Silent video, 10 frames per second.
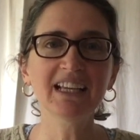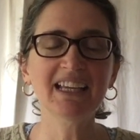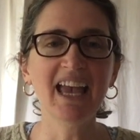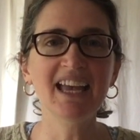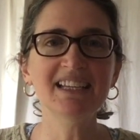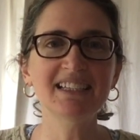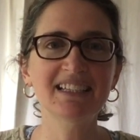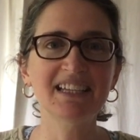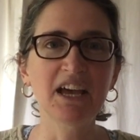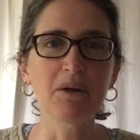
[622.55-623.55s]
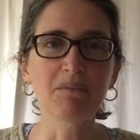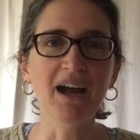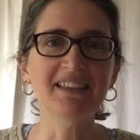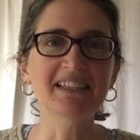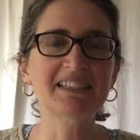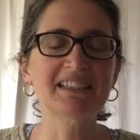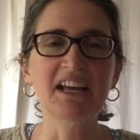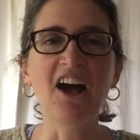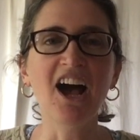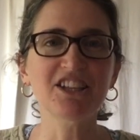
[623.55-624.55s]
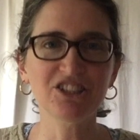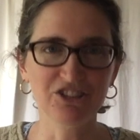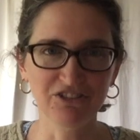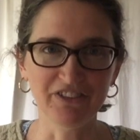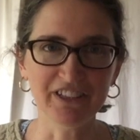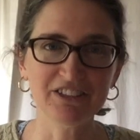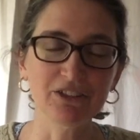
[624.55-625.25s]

encased by this hot surface.